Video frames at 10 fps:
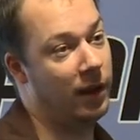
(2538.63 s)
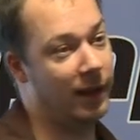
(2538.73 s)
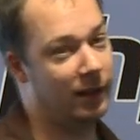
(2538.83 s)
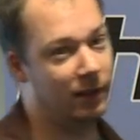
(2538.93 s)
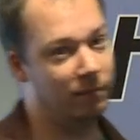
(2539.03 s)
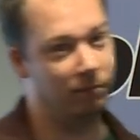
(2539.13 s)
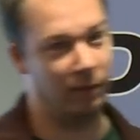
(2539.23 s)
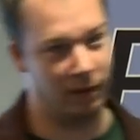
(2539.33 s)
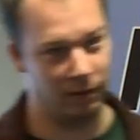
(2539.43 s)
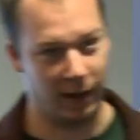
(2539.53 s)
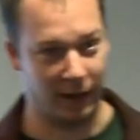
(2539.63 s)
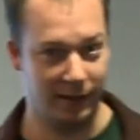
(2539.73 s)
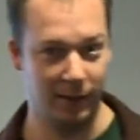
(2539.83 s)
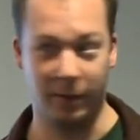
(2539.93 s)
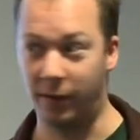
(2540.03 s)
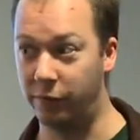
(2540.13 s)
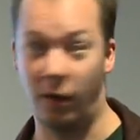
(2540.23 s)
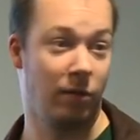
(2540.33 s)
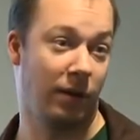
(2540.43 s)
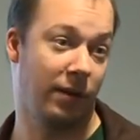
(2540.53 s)
as Xdebug and
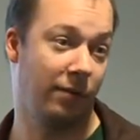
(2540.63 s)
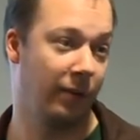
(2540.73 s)
Valgrind do.